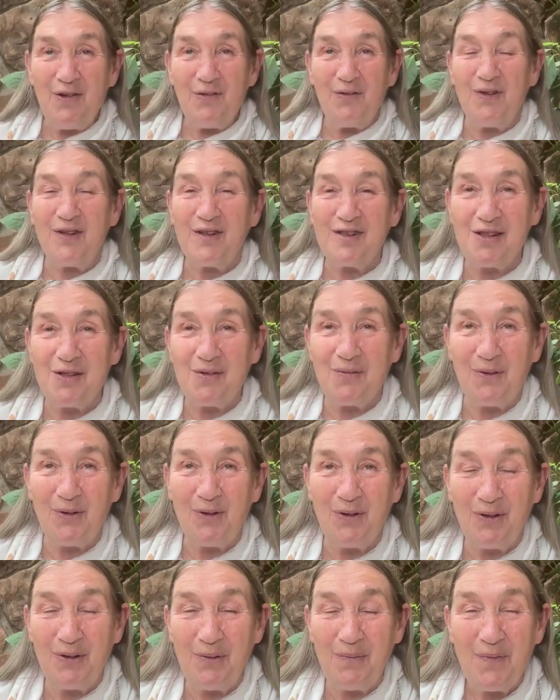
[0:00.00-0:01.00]
First of
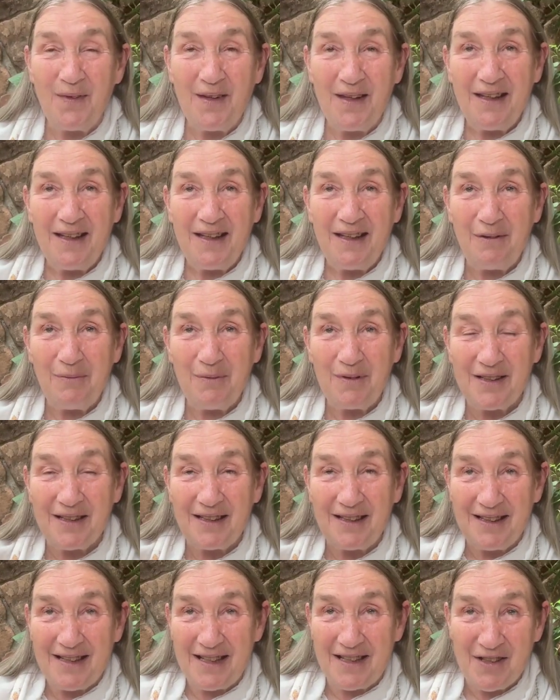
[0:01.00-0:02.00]
all, he was a
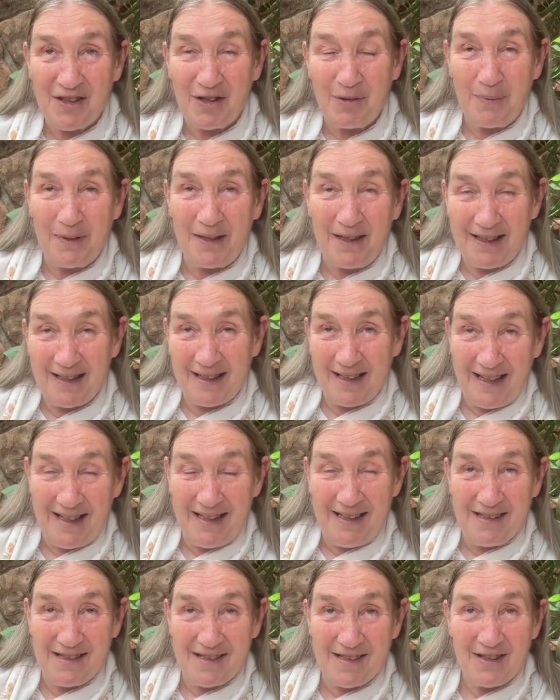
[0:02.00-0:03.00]
little bit
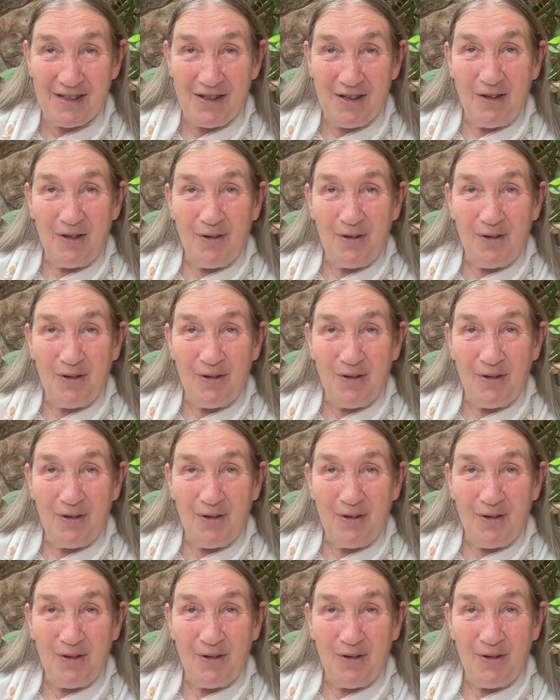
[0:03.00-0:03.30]
late